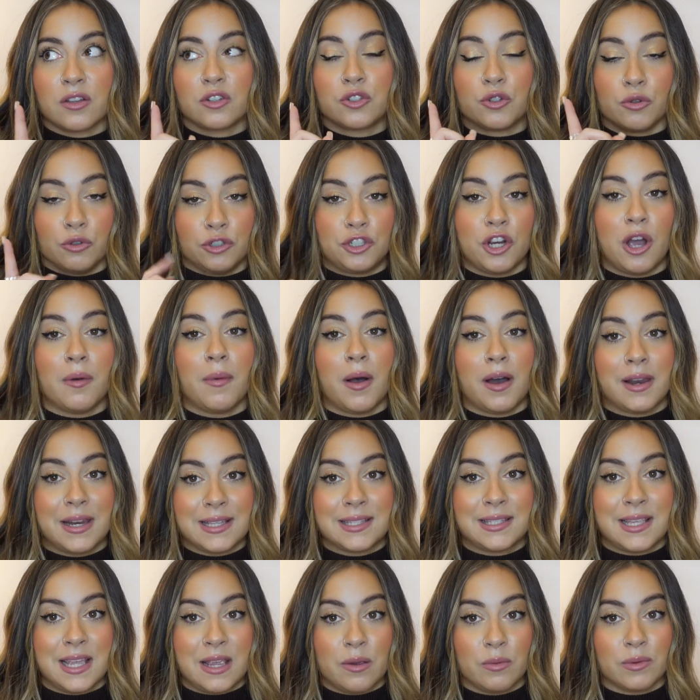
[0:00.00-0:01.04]
Giorgio Armani
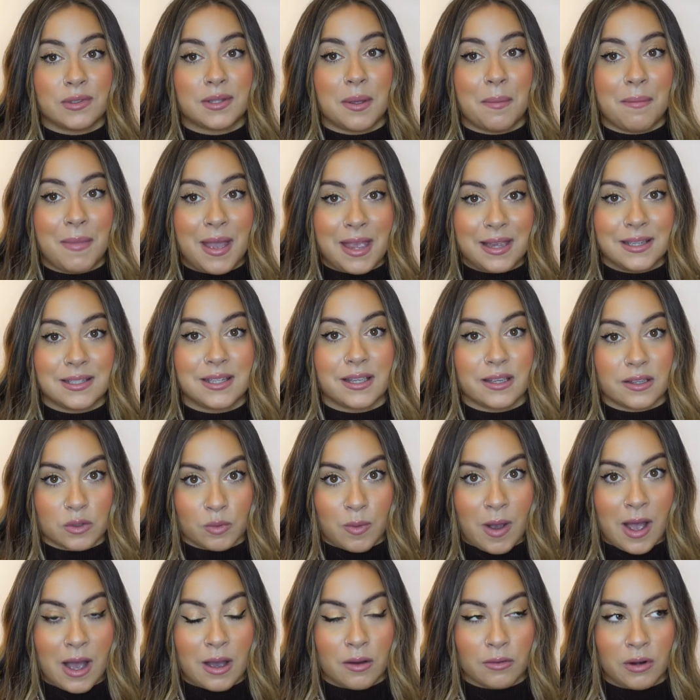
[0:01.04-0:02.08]
C was amazing as
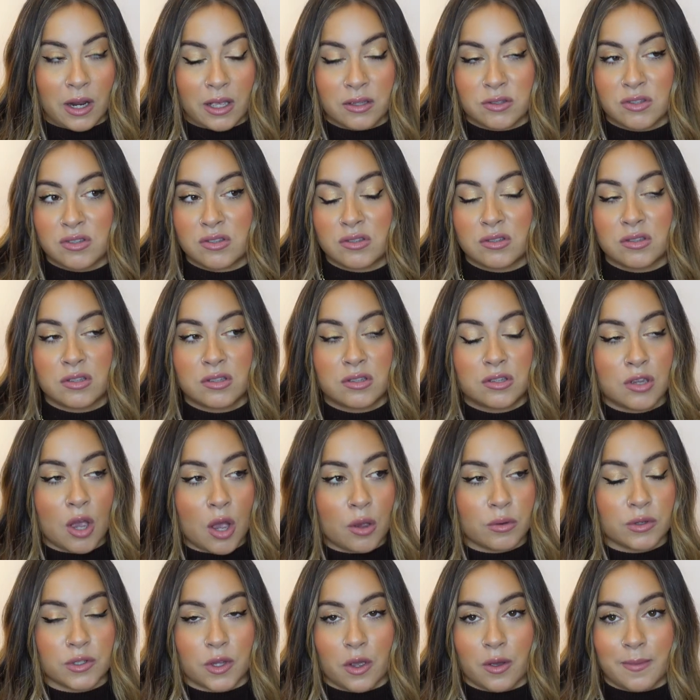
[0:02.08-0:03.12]
well. Like,
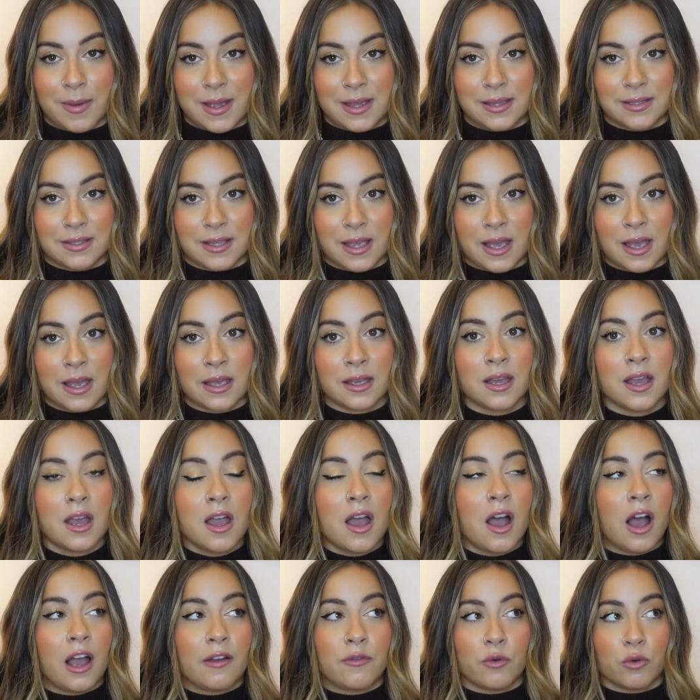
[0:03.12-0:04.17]
so amazing.
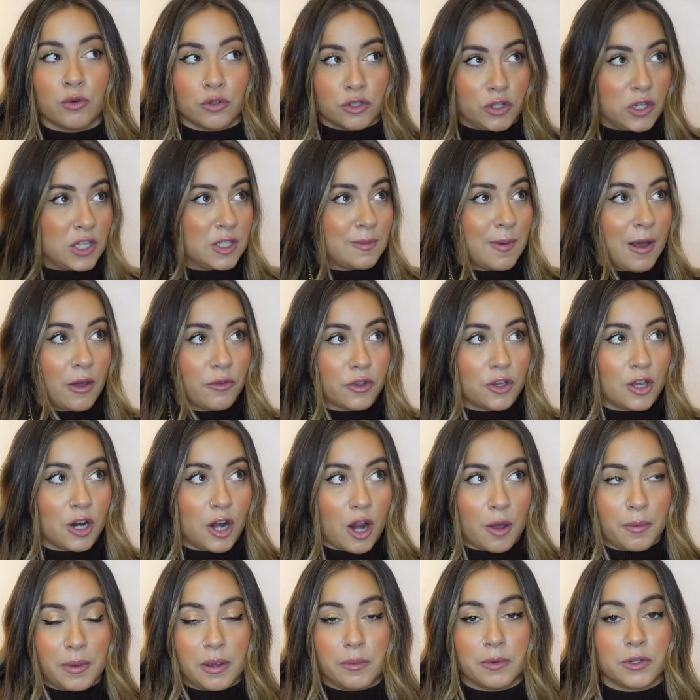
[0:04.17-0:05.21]
I've also smelt the
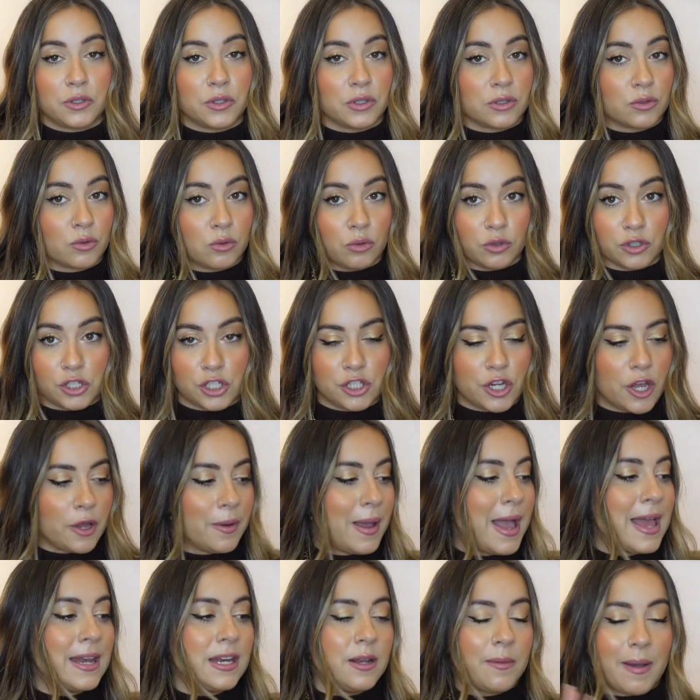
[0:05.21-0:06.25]
Chloe, which was gorgeous too.
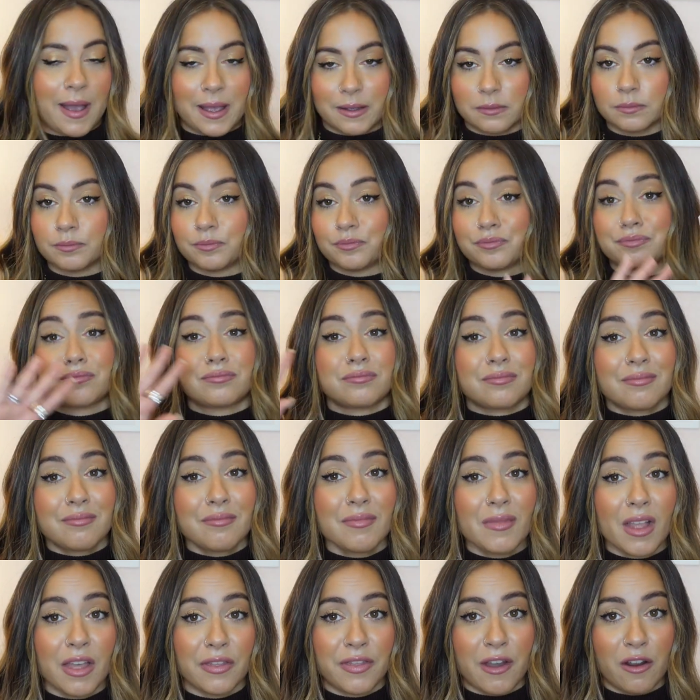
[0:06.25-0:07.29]
Anyway,
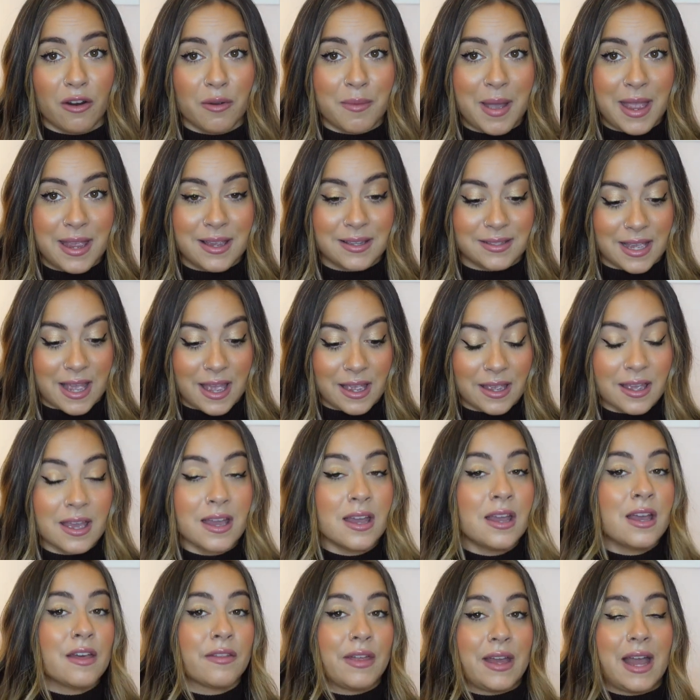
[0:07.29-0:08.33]
they're amazing.
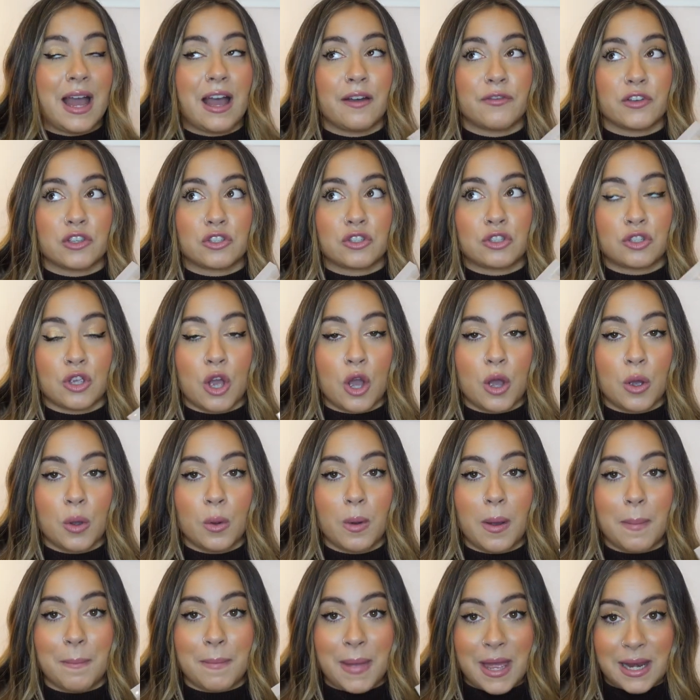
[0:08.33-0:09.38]
They have
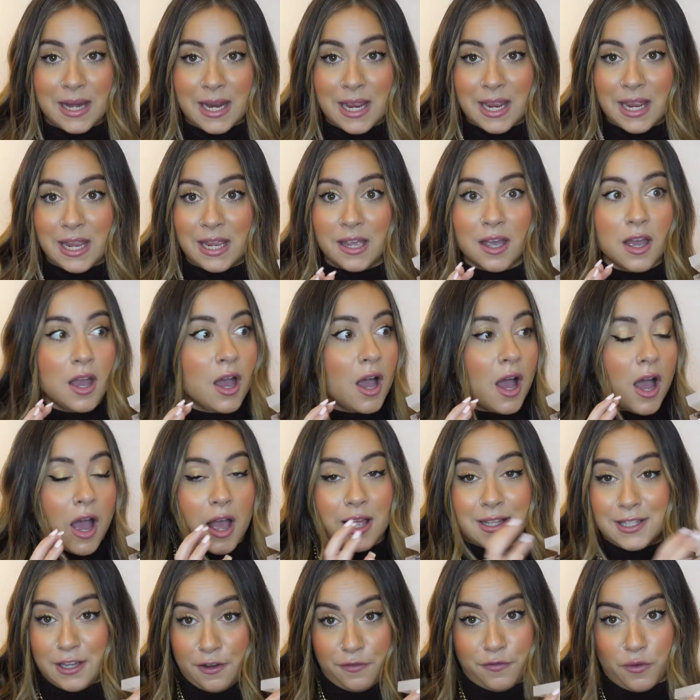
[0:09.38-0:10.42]
so many
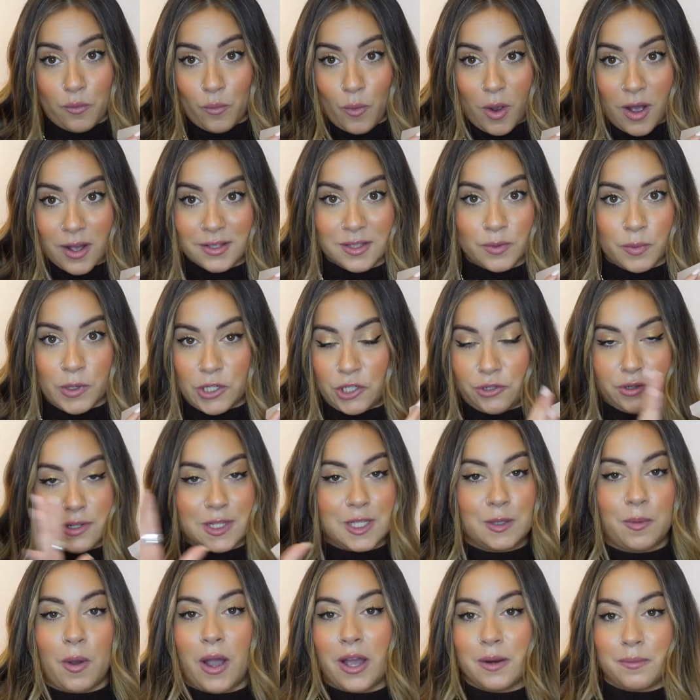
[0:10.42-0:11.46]
different ones which are
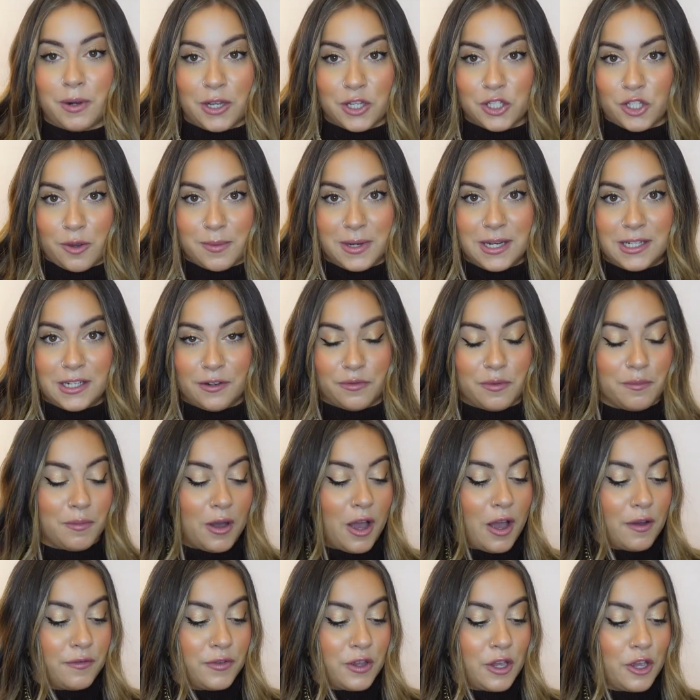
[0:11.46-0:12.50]
inspired by so many different
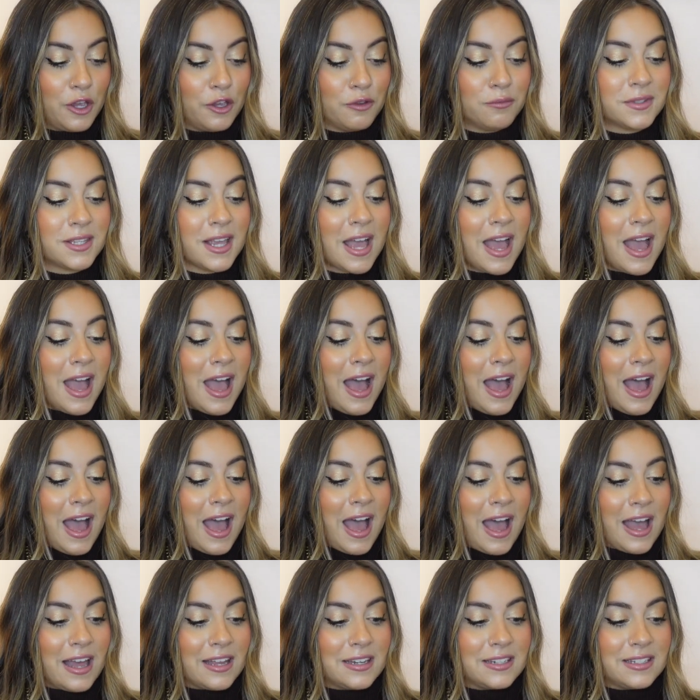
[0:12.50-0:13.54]
perfumes.
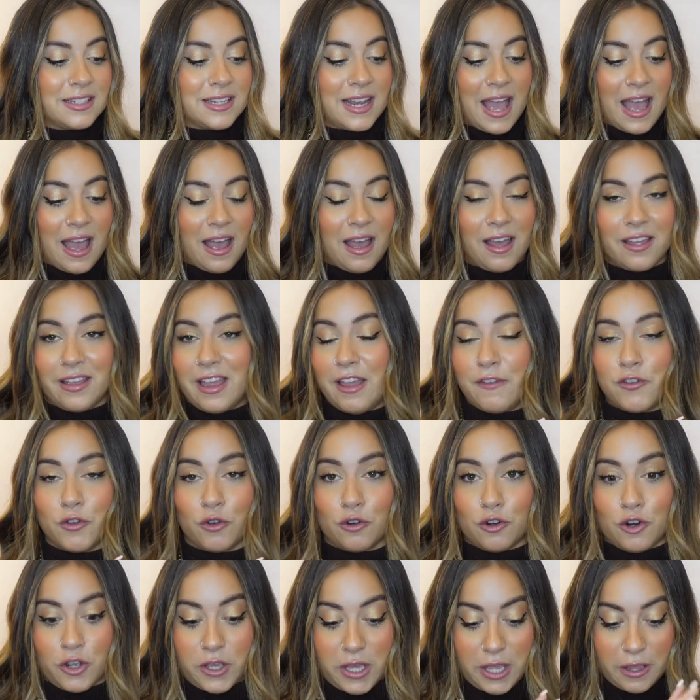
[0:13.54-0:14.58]
And yeah, if
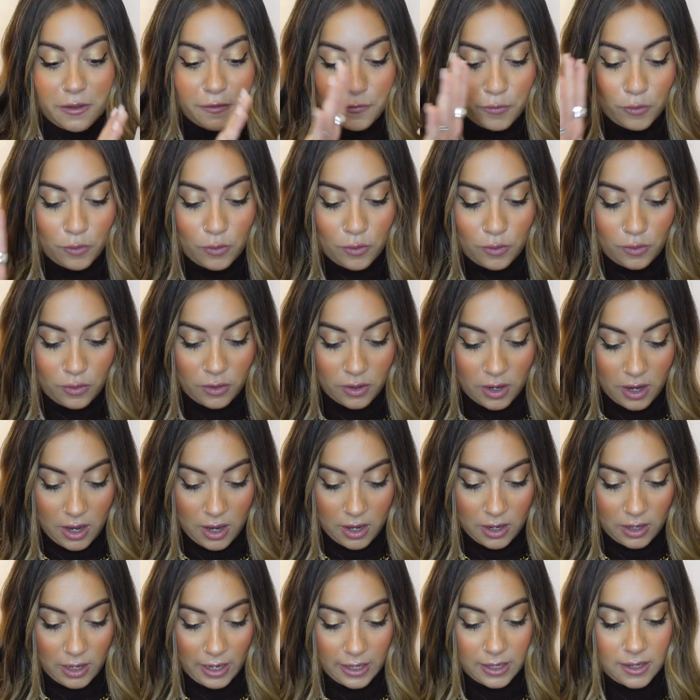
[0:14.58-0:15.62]
you're looking for,
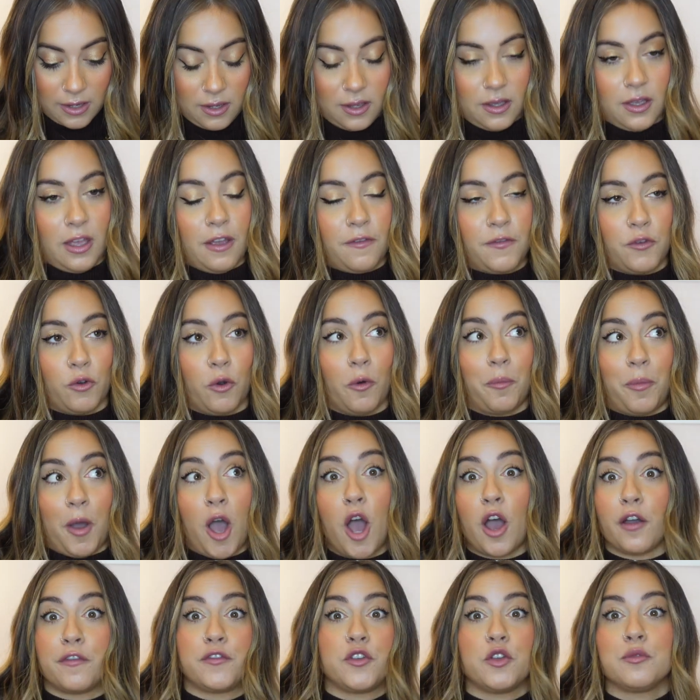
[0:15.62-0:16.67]
like, if you're a
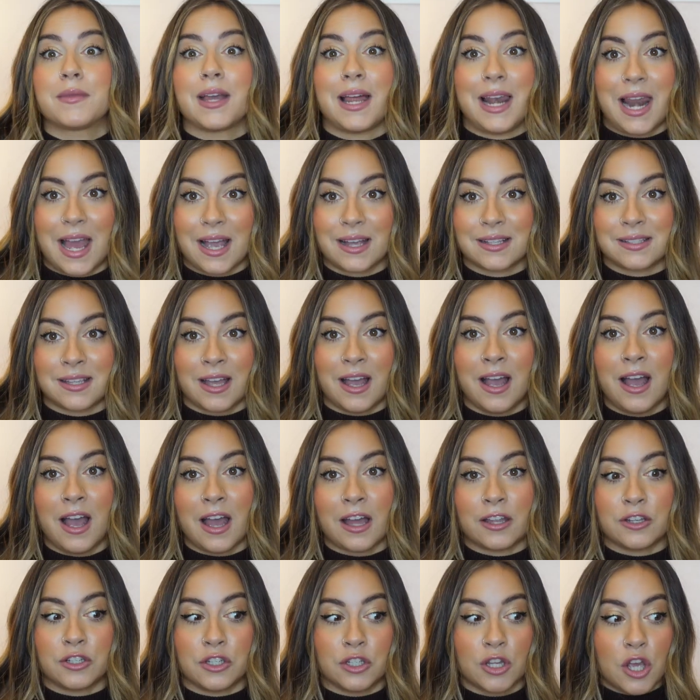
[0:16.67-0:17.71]
perfume collector
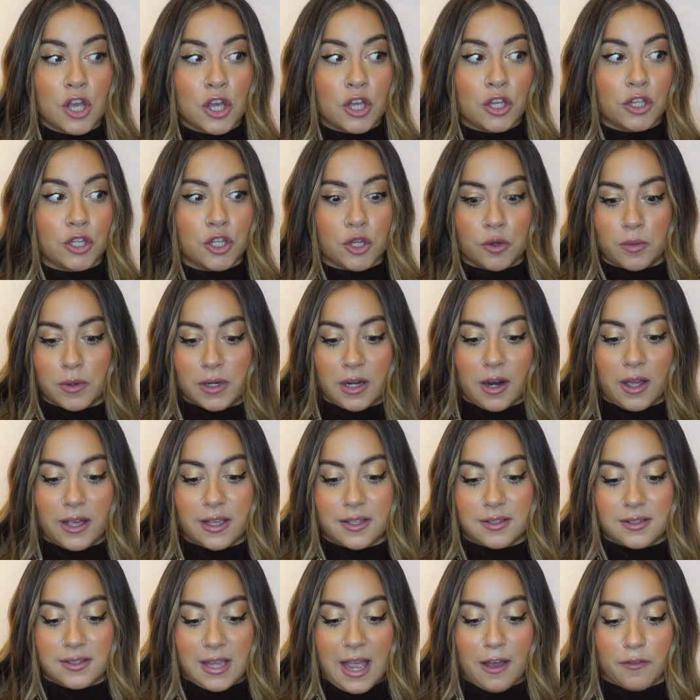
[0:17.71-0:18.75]
and you would
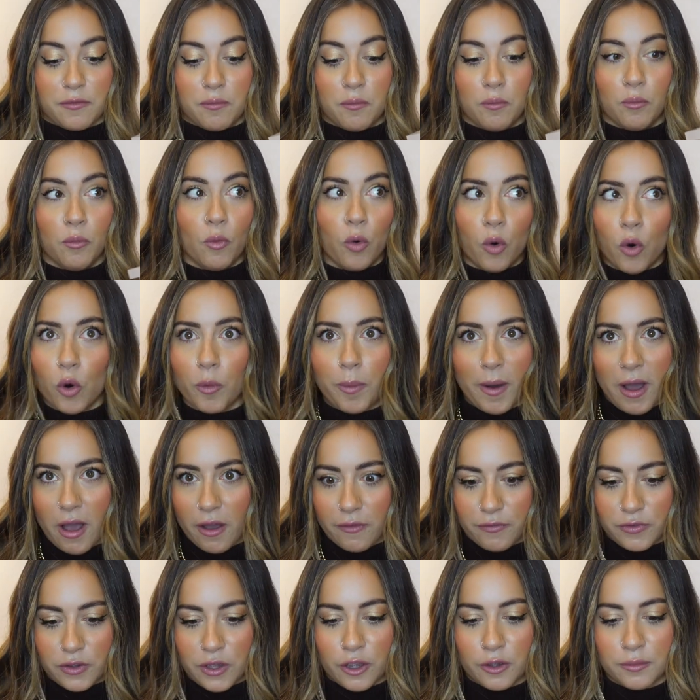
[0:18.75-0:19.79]
like to have more
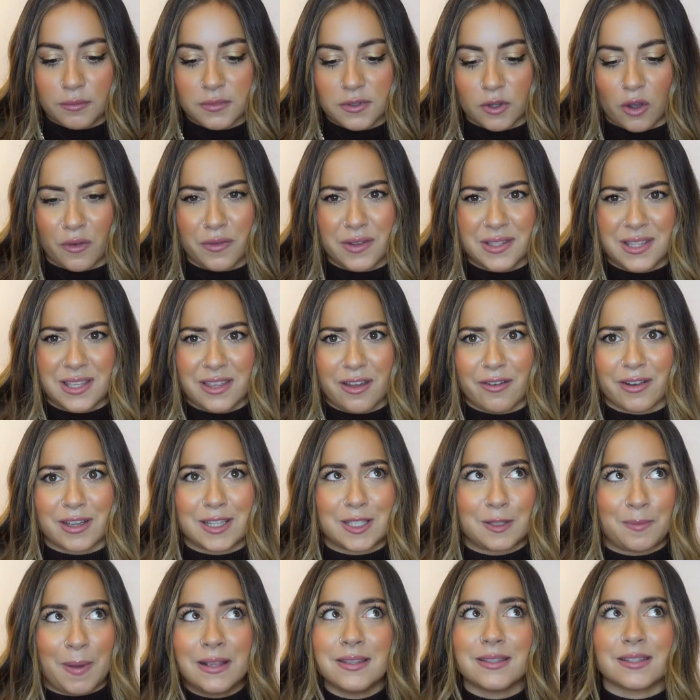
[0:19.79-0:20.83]
perfumes, obviously they're
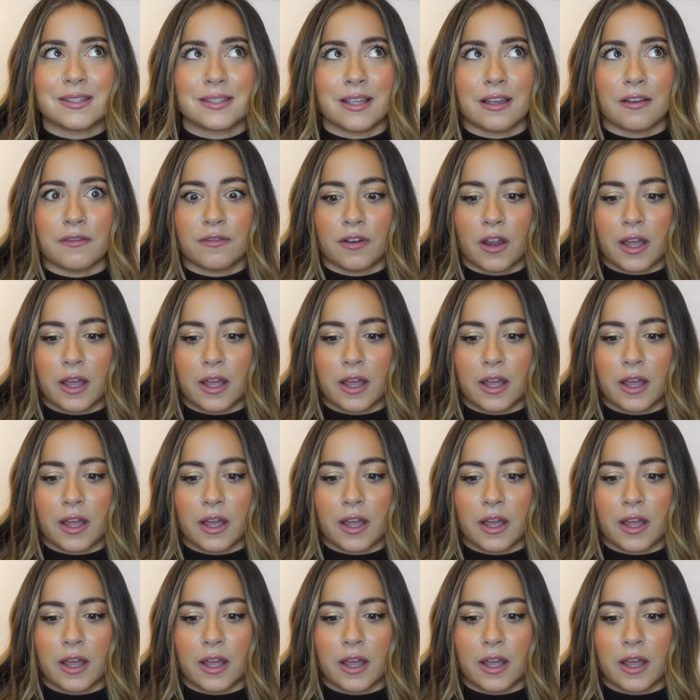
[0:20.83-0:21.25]
expensive.